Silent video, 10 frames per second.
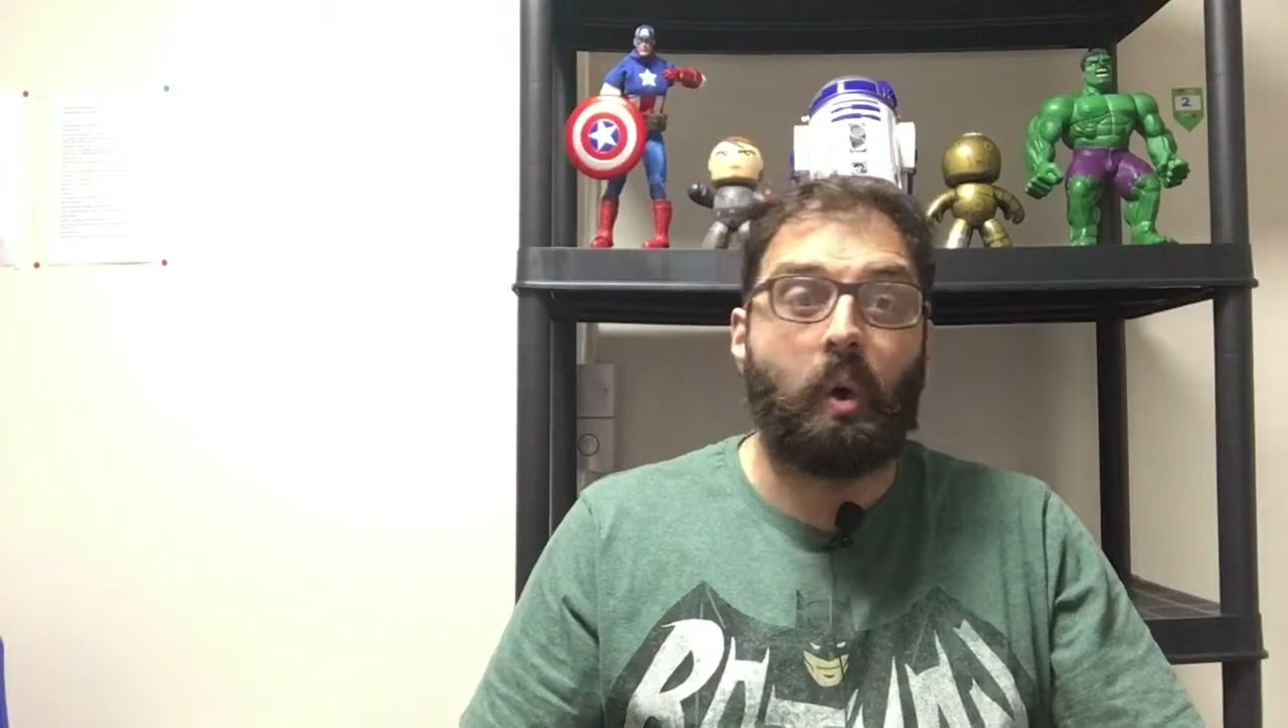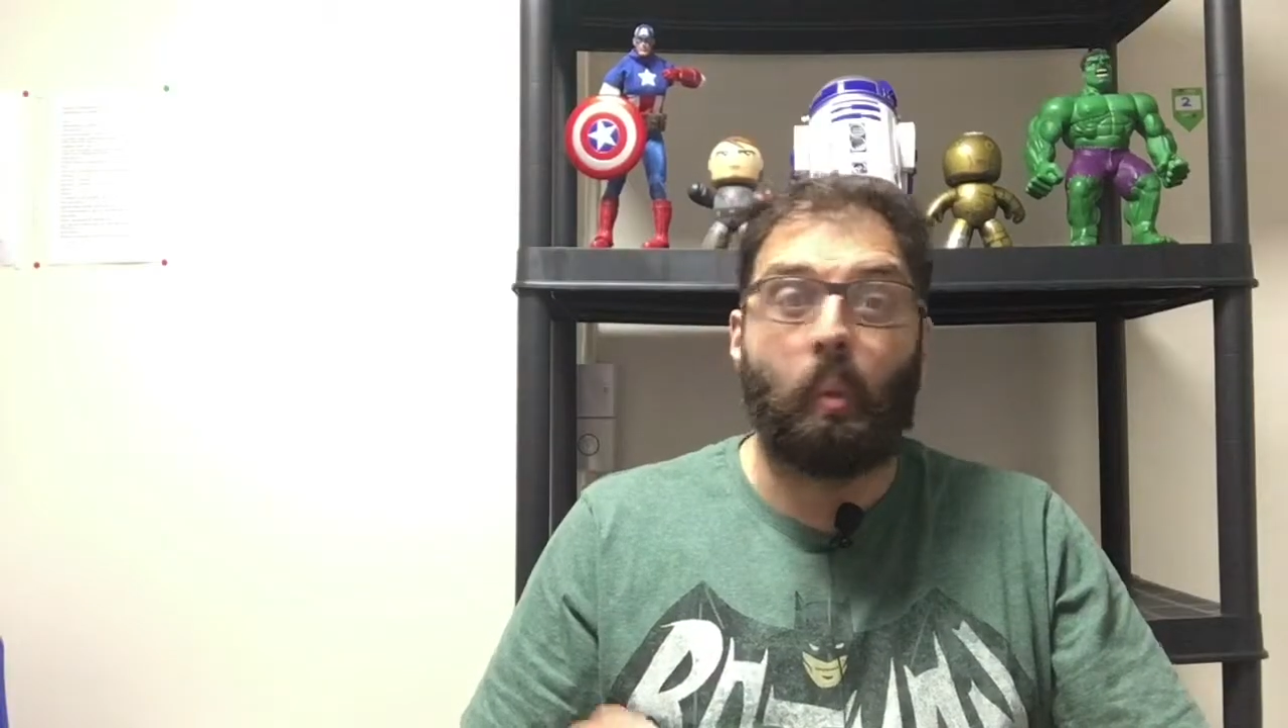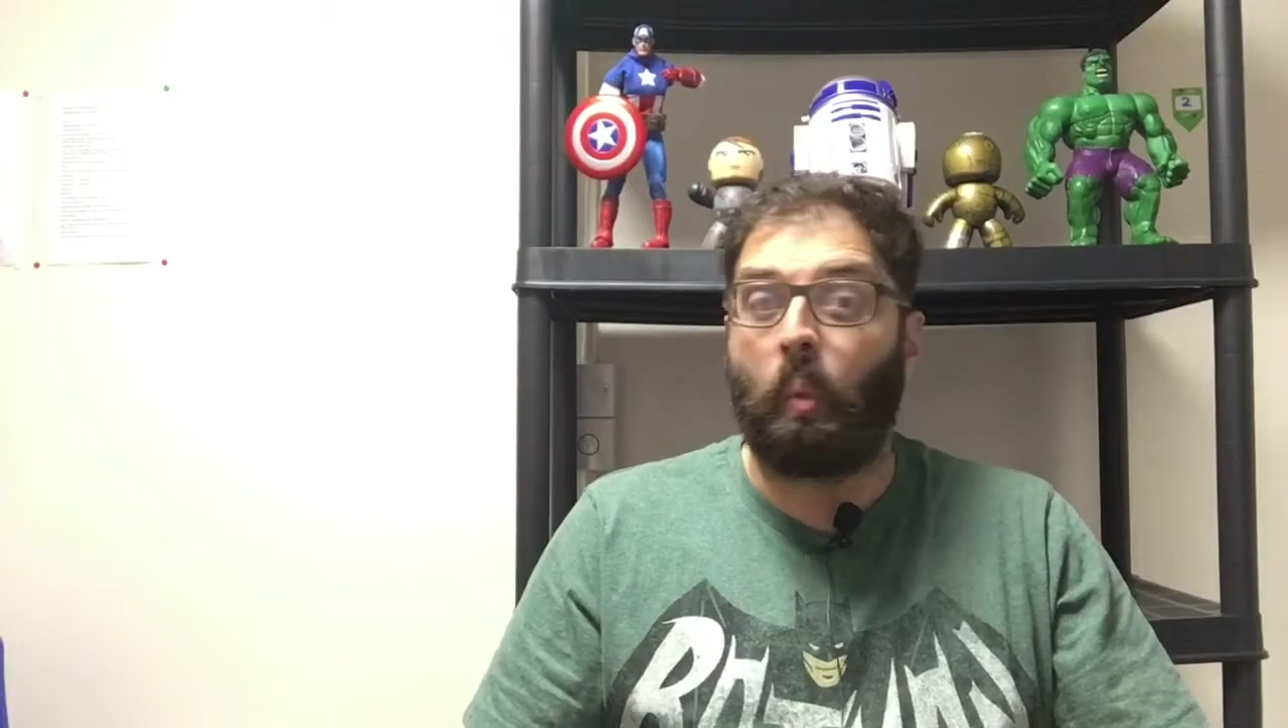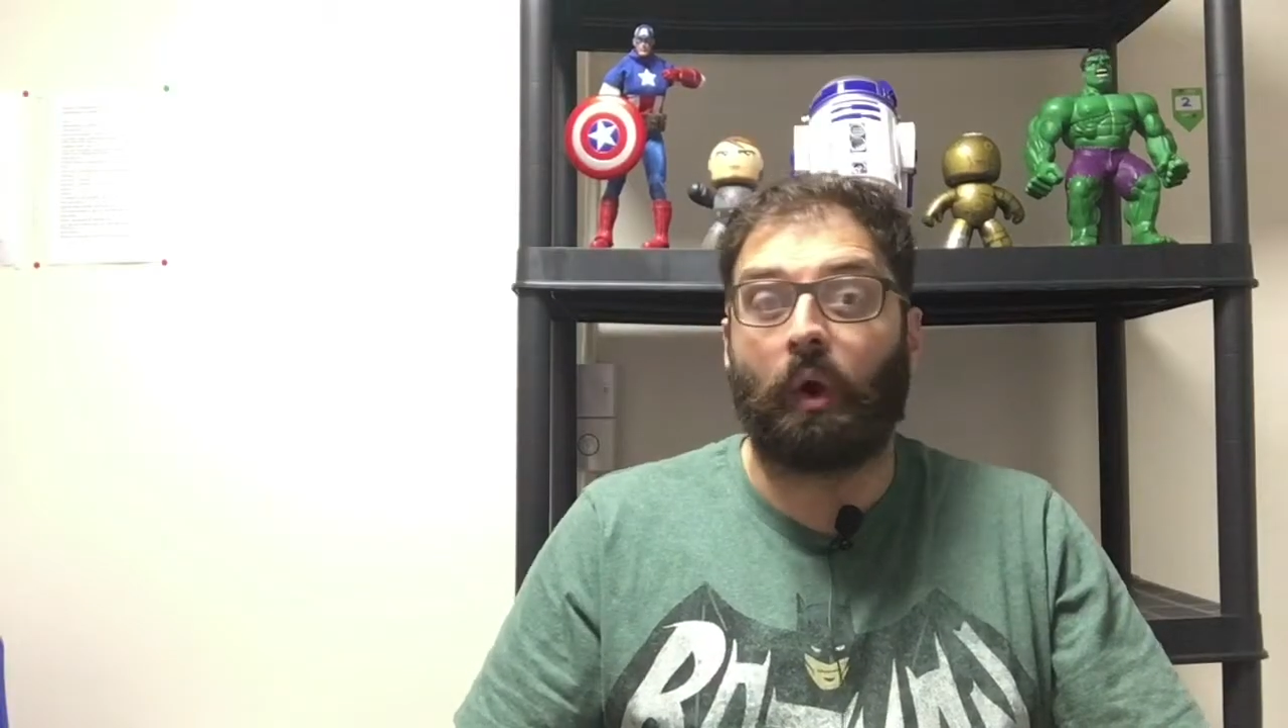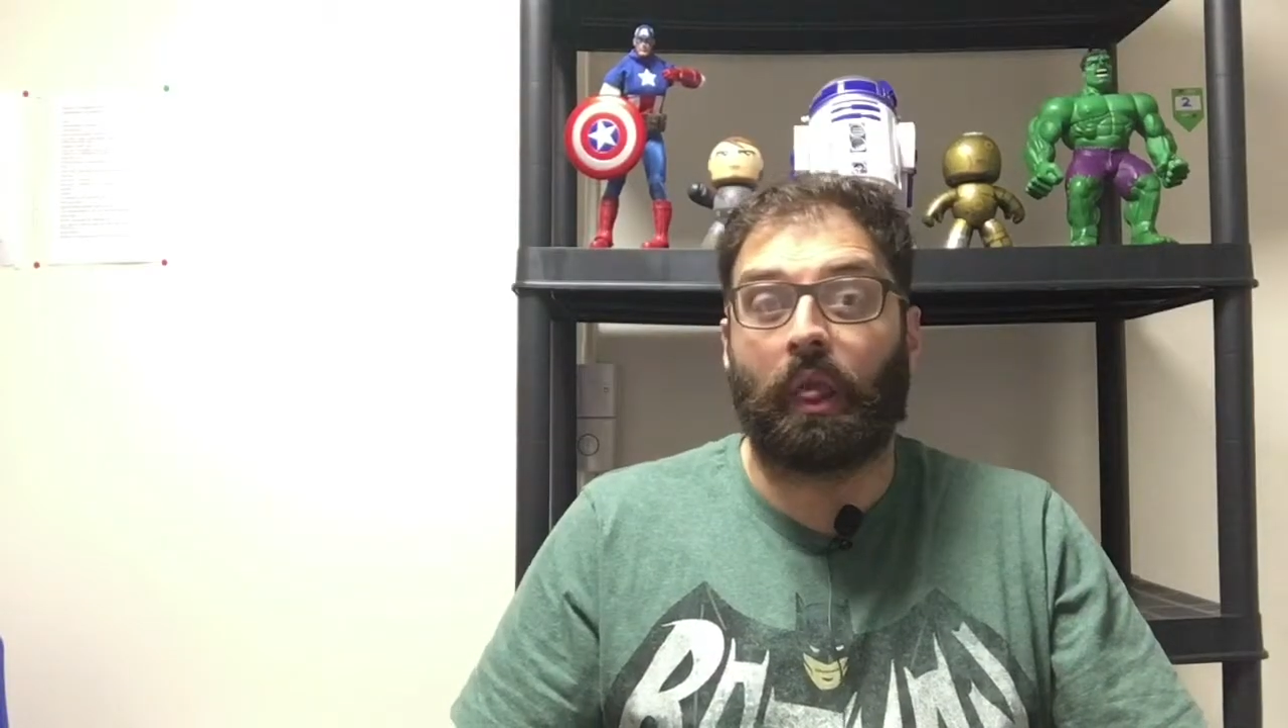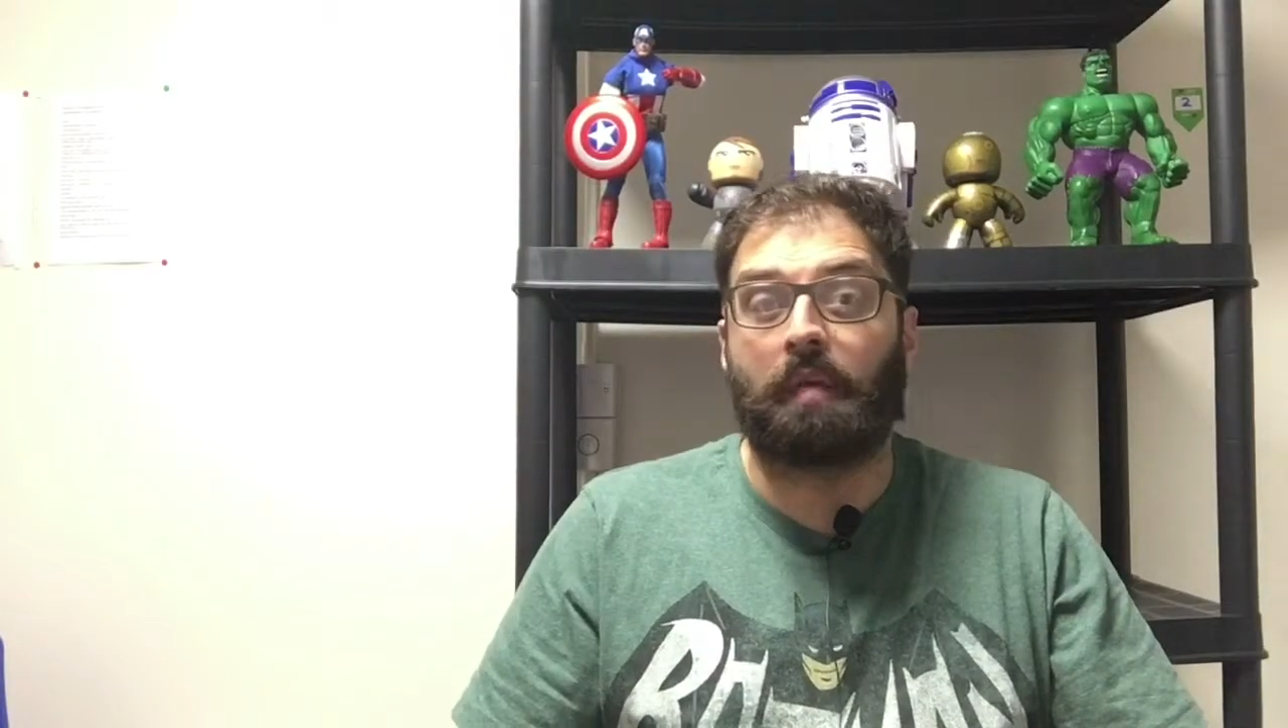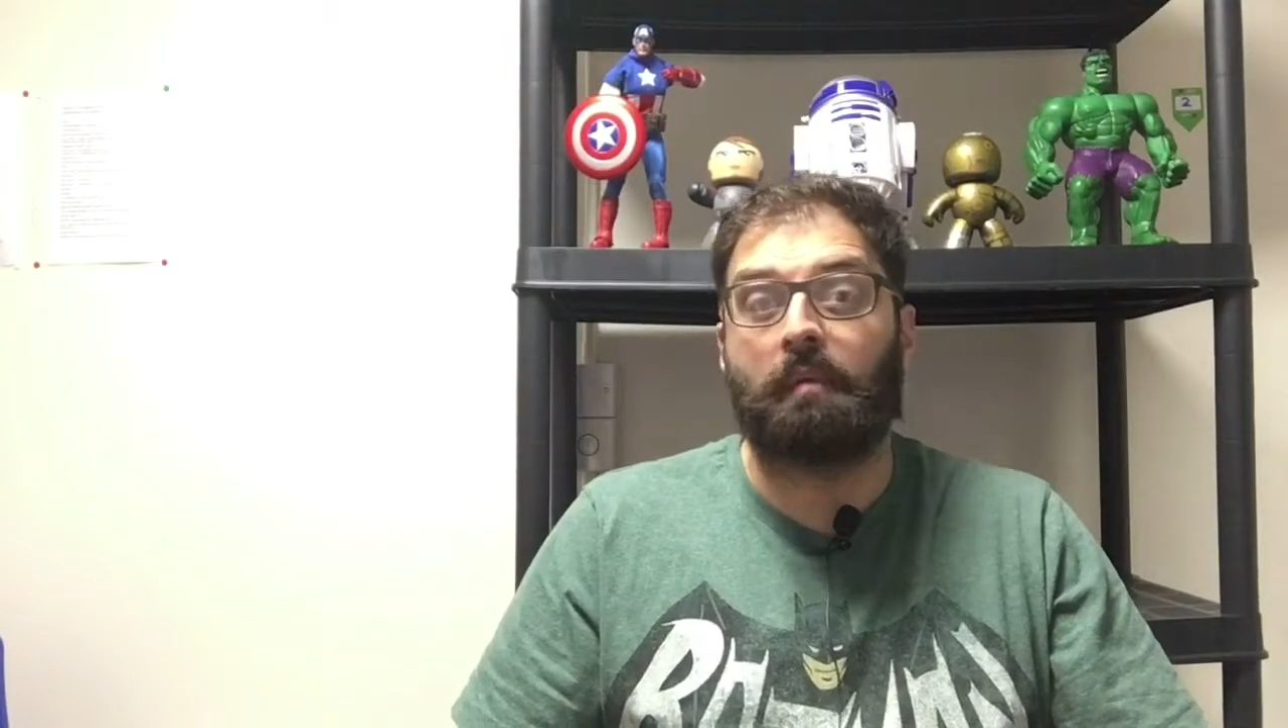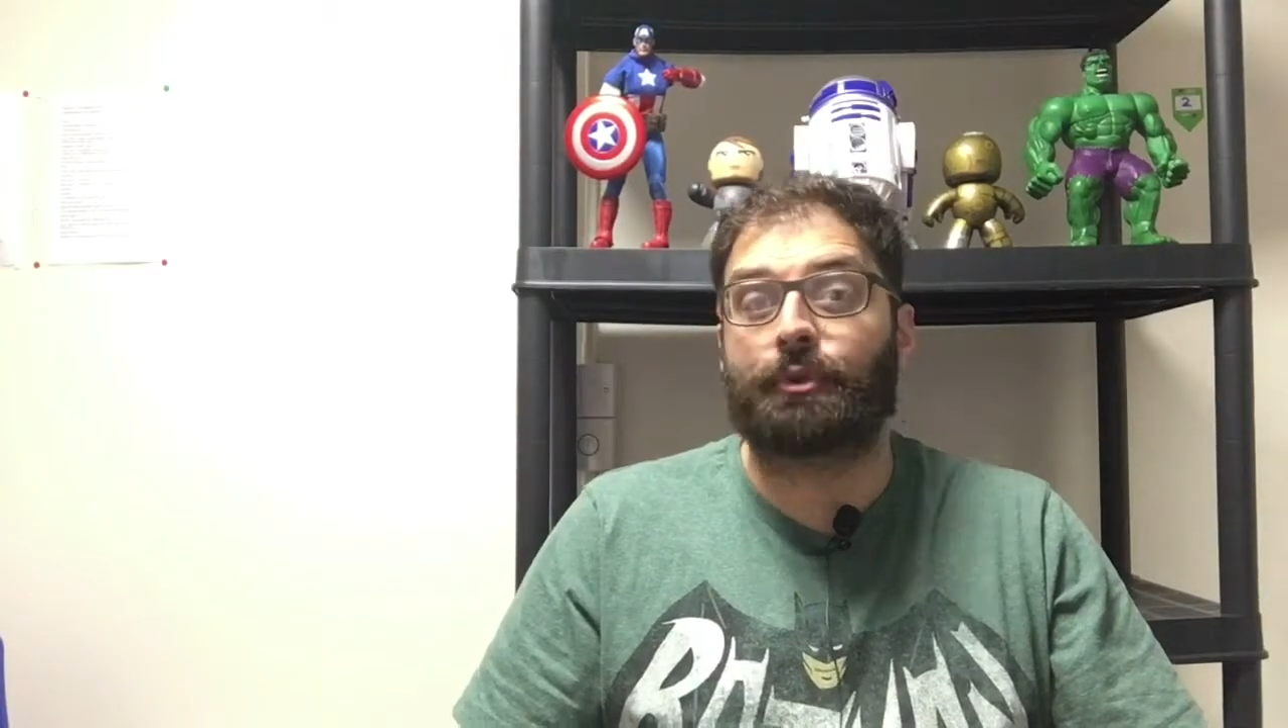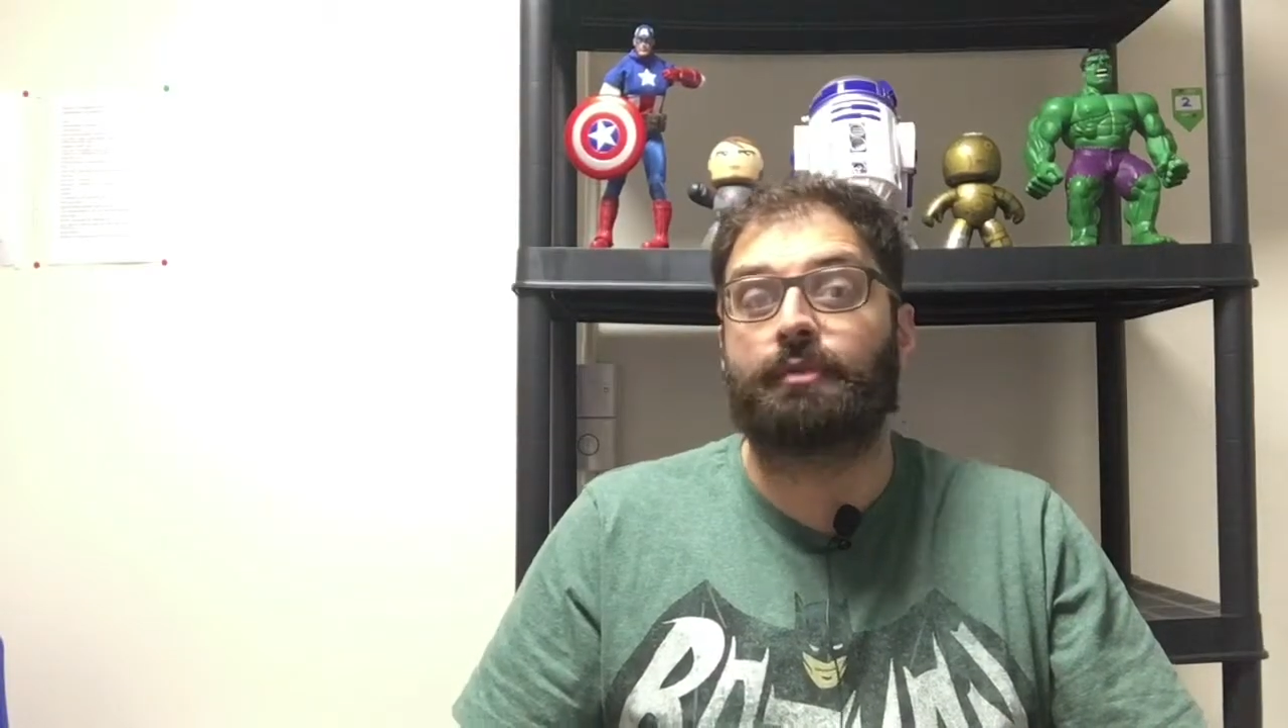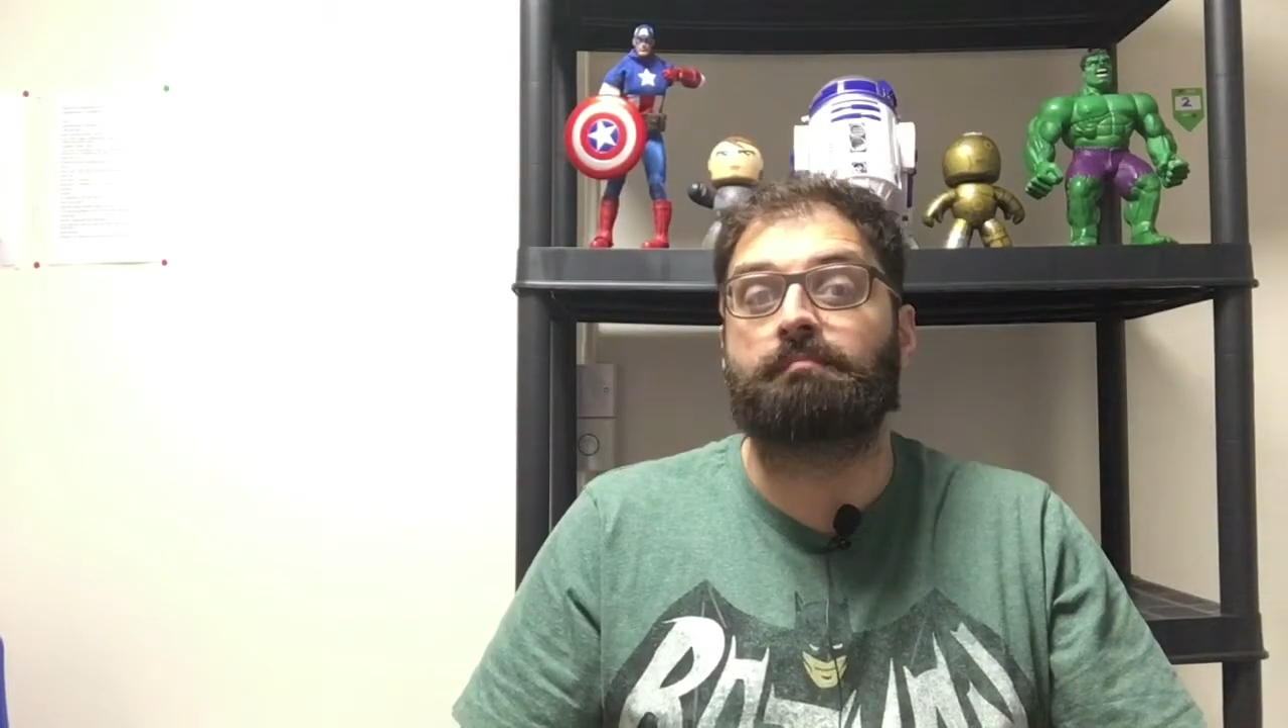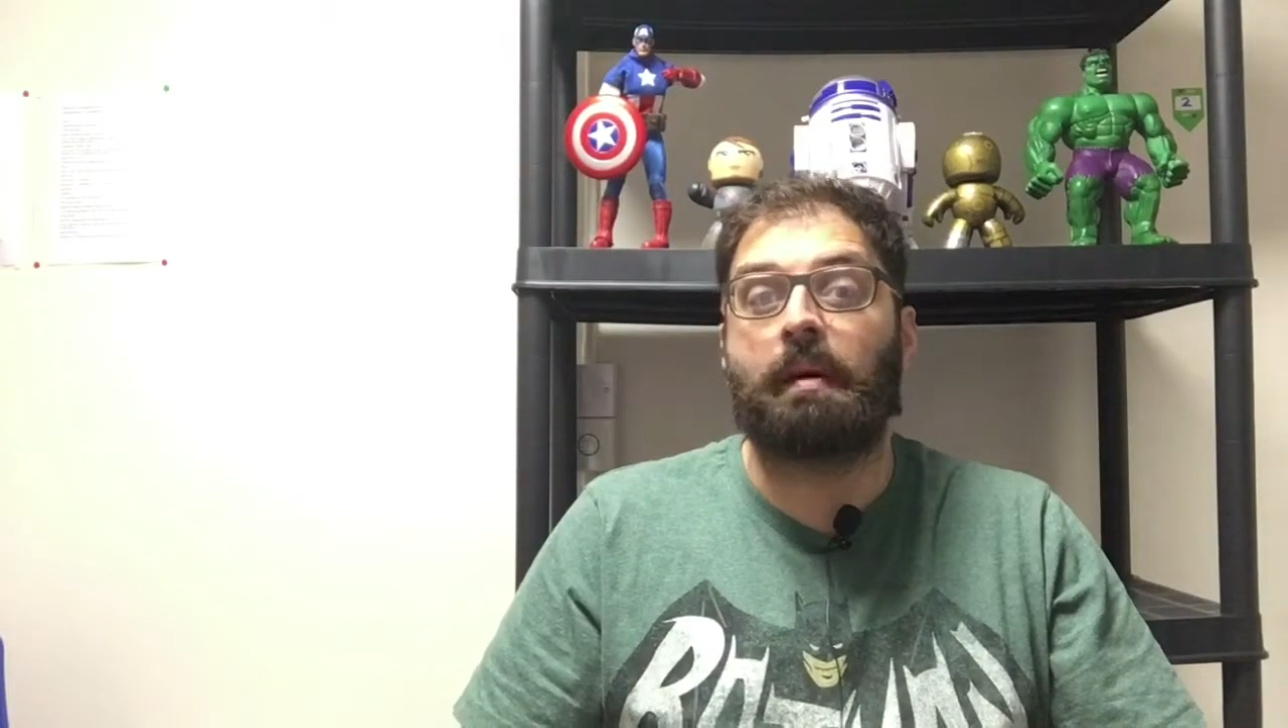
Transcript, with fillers: one of the most